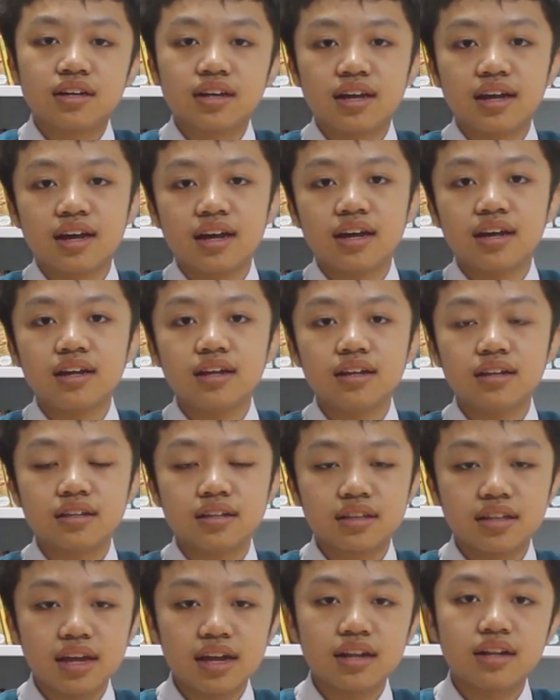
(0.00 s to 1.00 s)
Okay,
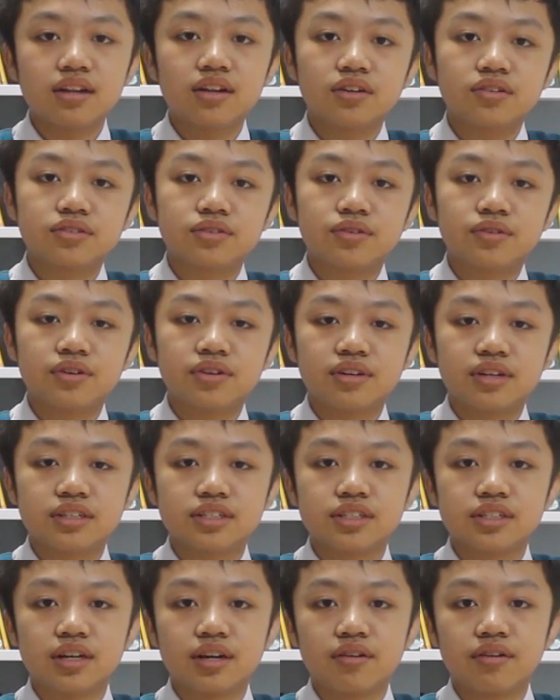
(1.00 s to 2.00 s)
then look for a
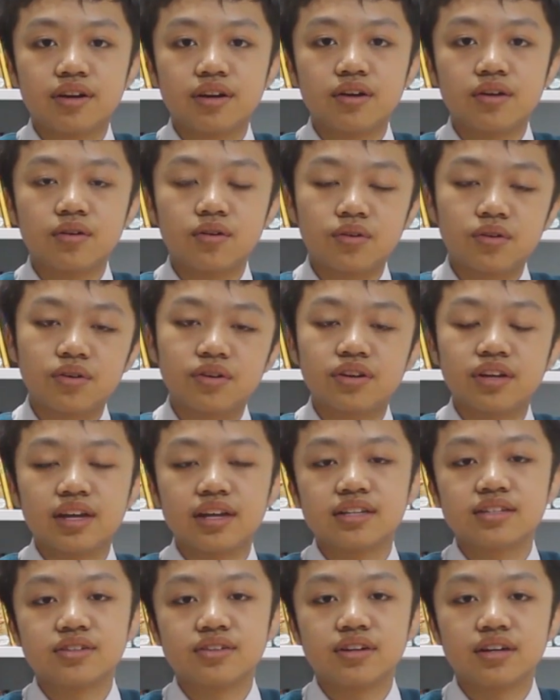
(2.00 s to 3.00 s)
dictionary or
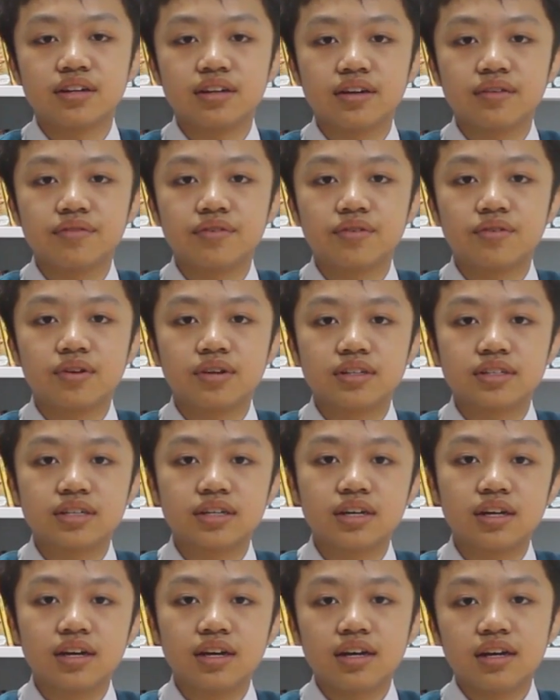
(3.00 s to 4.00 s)
the internet if you
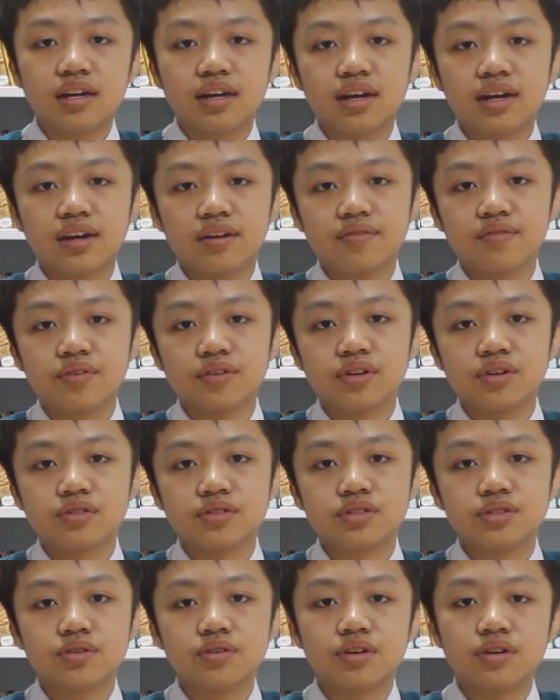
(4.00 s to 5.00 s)
want. And for
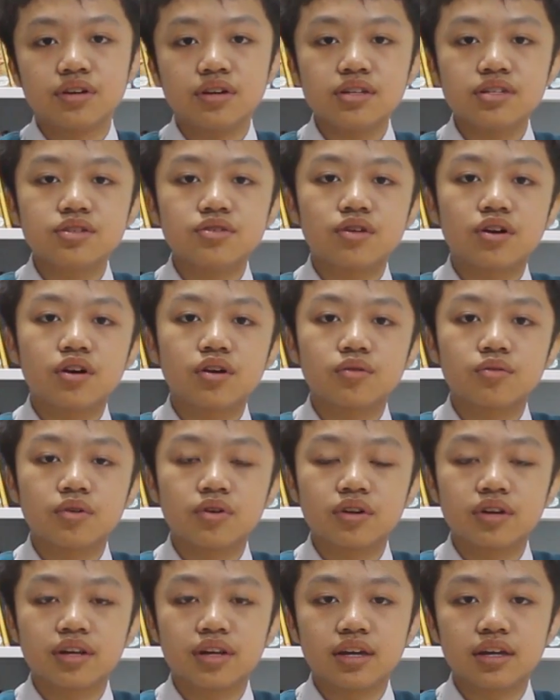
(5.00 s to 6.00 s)
those who are not so
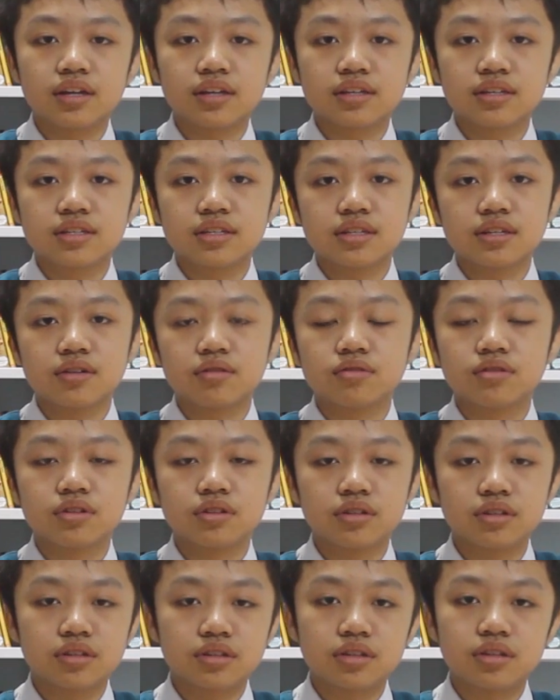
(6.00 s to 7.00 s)
hardworking, still,
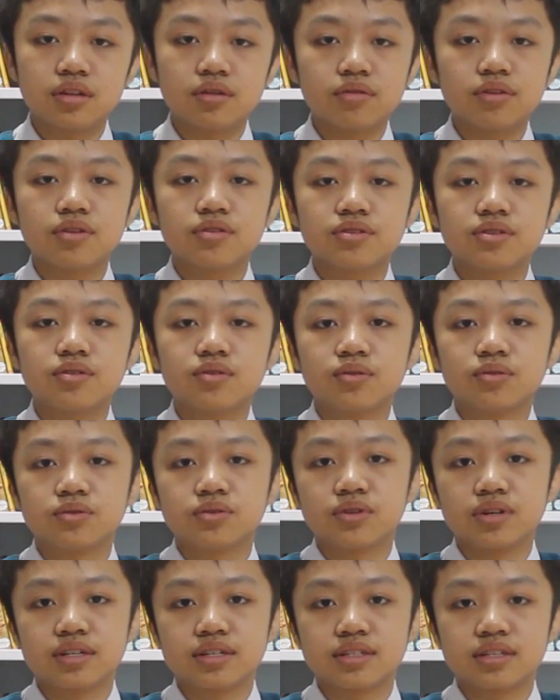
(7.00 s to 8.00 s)
don't use
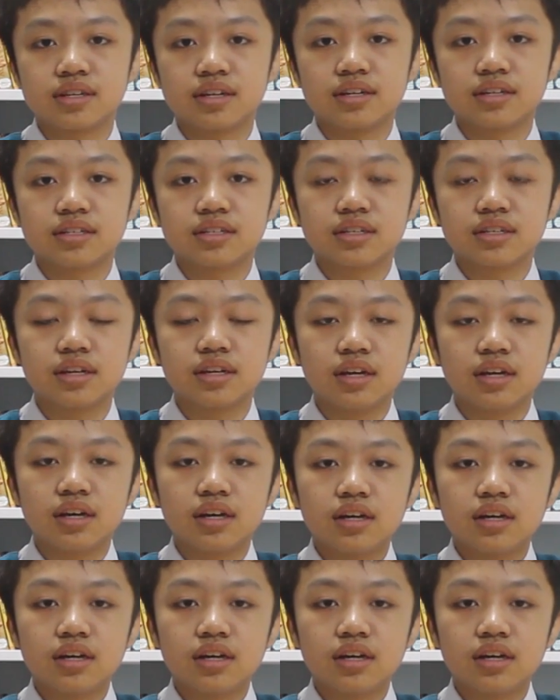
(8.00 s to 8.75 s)
Google Translate.